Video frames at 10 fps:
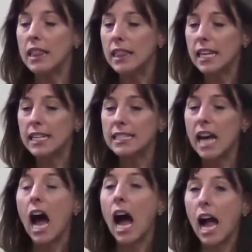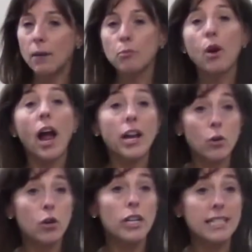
these high priority